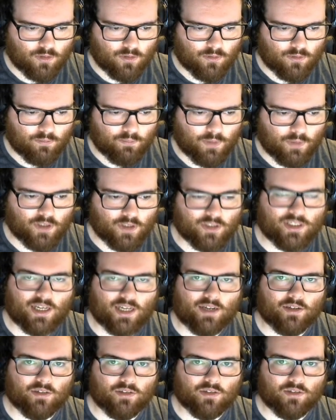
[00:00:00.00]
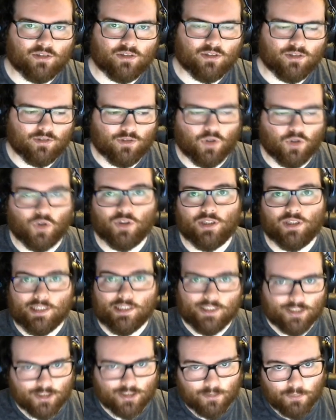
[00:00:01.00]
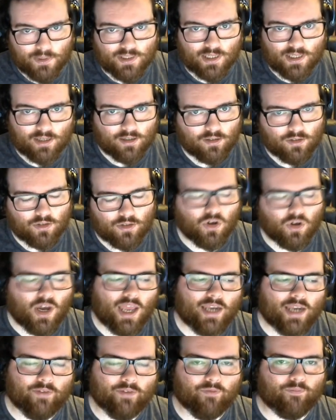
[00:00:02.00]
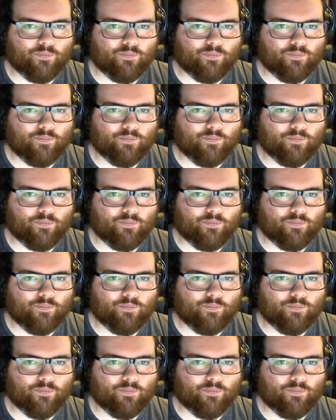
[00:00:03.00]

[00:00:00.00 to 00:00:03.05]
per second, or liters per second, or any